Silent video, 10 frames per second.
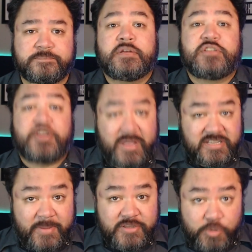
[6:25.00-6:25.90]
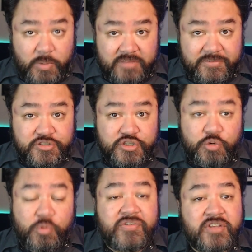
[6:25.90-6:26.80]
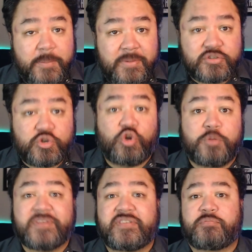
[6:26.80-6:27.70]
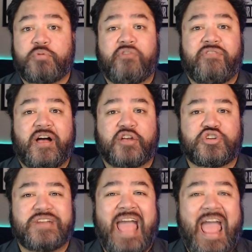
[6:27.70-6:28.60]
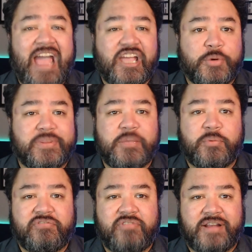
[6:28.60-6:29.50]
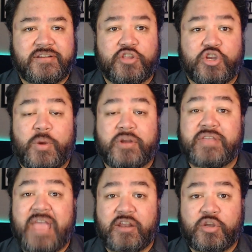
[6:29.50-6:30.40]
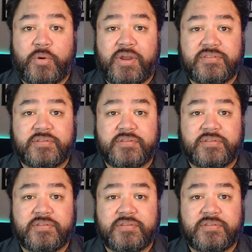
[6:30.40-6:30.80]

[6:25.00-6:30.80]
To maximize your relevance, your roofing company's Google business profile should accurately reflect the correct categories,